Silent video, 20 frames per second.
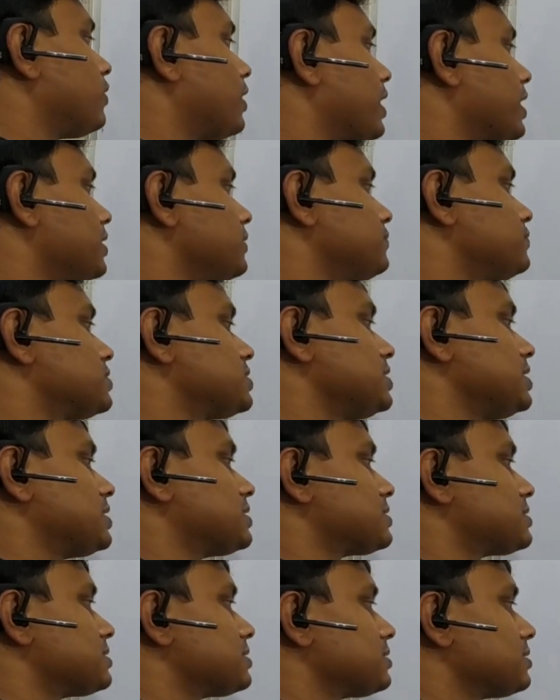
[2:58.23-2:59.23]
5,
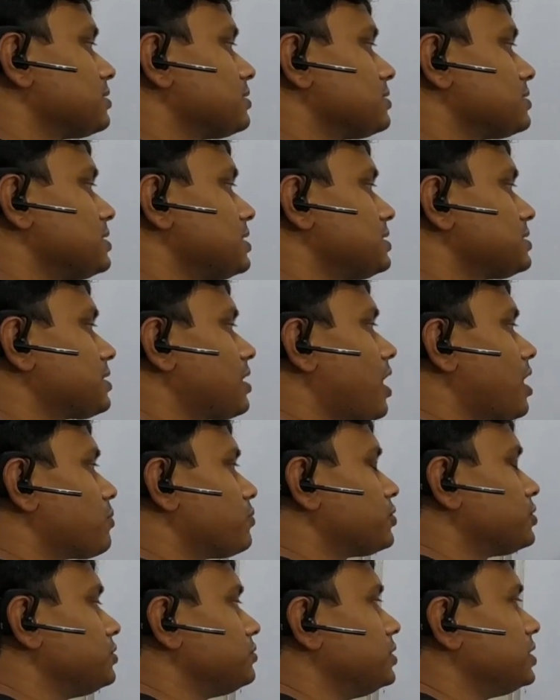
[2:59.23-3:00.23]
6
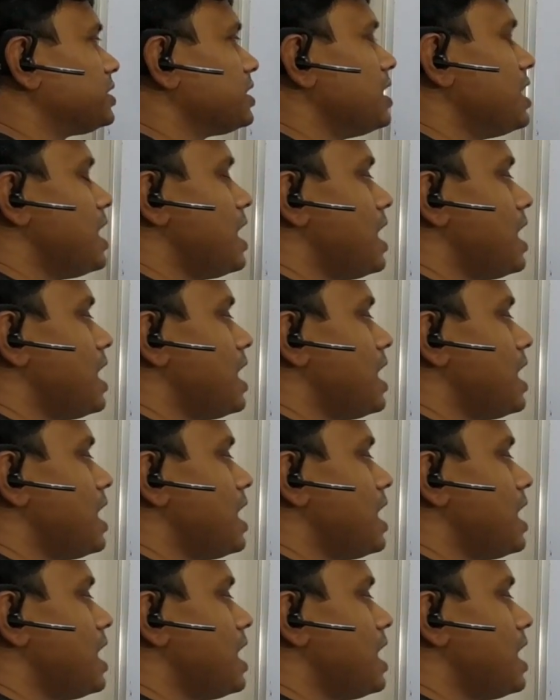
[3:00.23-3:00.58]
carbon unit.